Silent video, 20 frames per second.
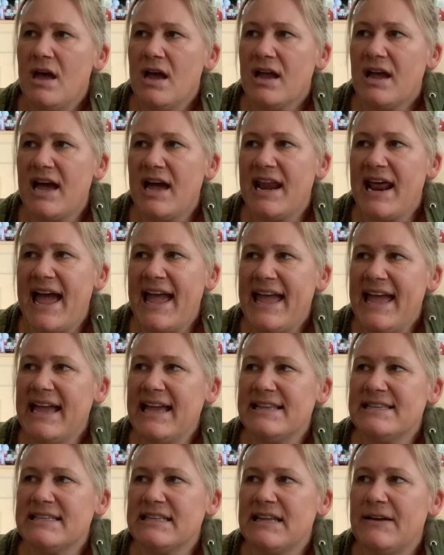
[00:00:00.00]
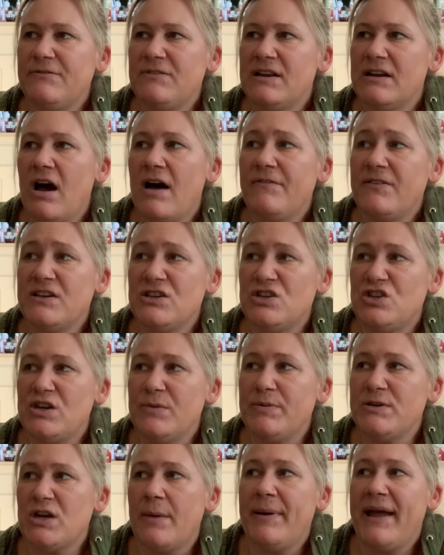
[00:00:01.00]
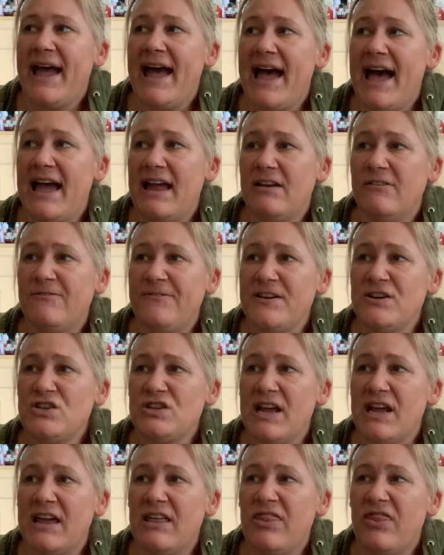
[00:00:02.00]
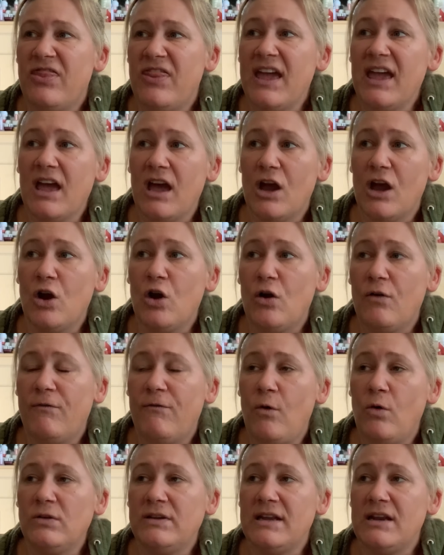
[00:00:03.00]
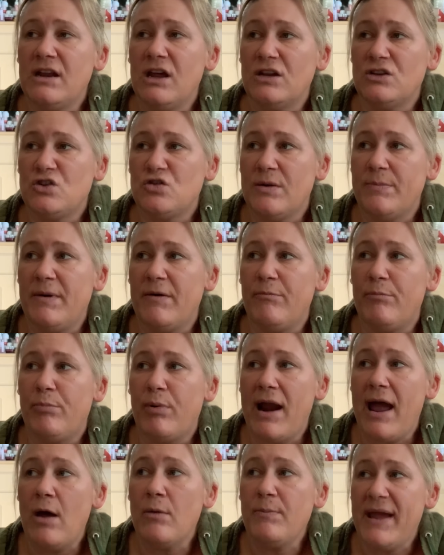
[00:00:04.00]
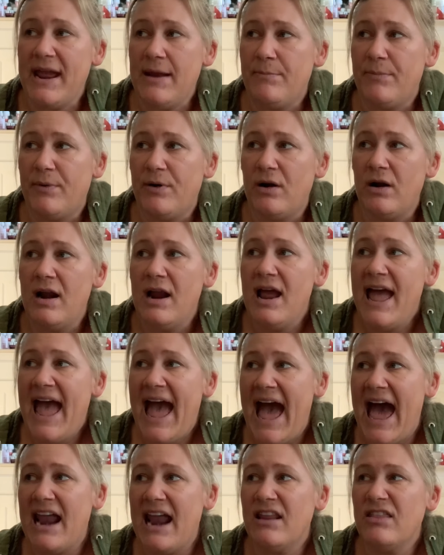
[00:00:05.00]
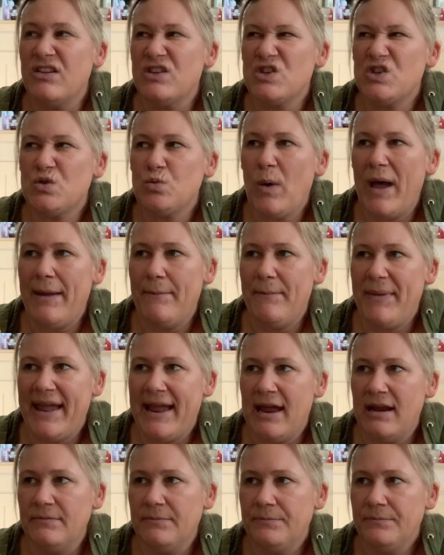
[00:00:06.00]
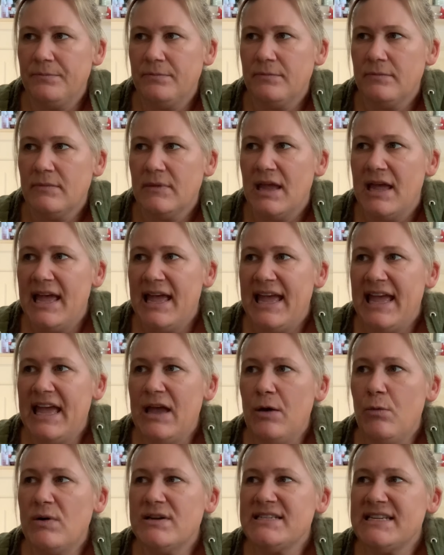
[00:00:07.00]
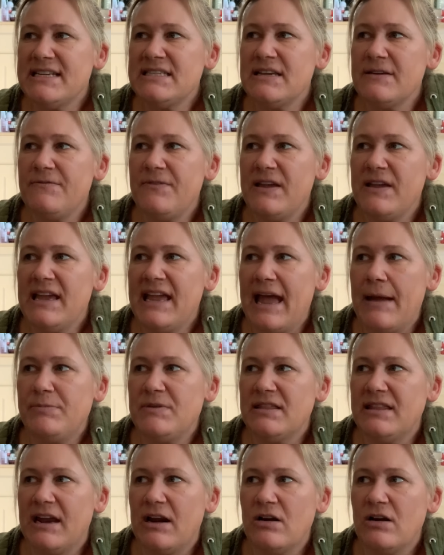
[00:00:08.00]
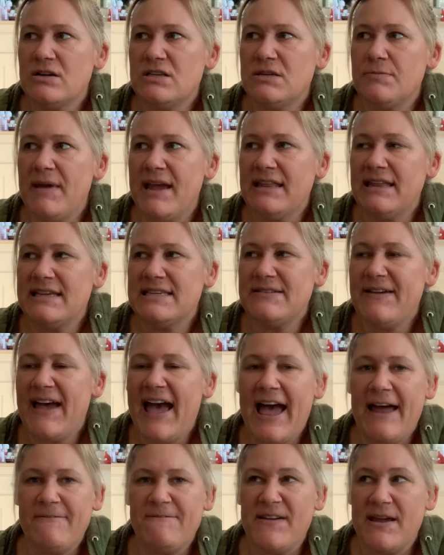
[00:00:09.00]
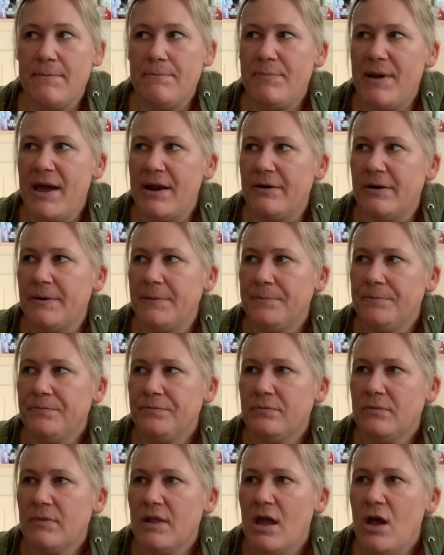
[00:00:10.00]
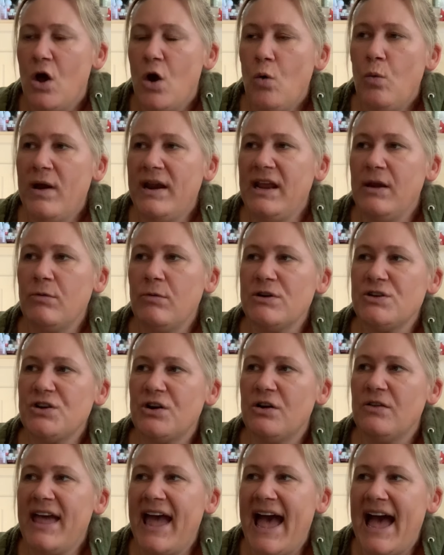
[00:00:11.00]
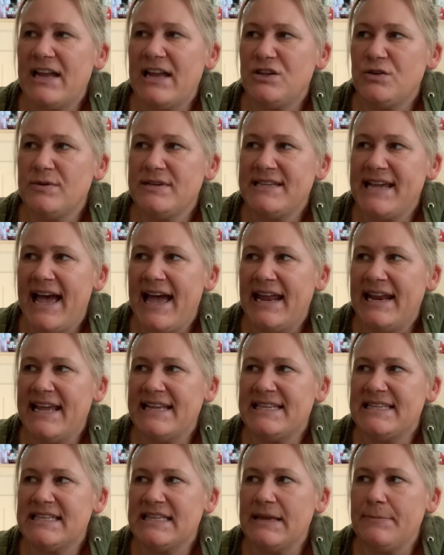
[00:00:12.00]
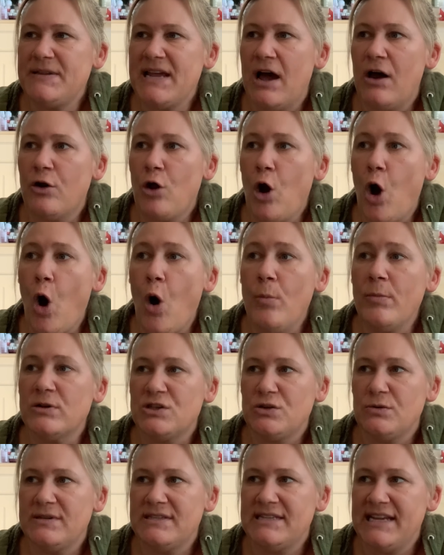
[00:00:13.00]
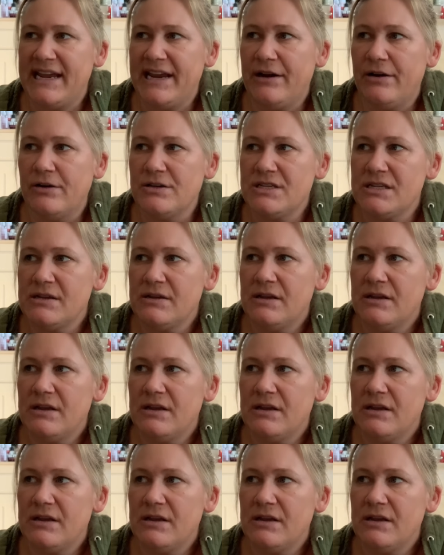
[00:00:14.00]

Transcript: Cut-Eye Higgins lifted off his jippa-joppa hat and fished a thick folded strip of brown paper out of the sweatband. It was as if he kept it there to make his hat fit better. When he returned the hat to his head, it slipped down almost to his ears.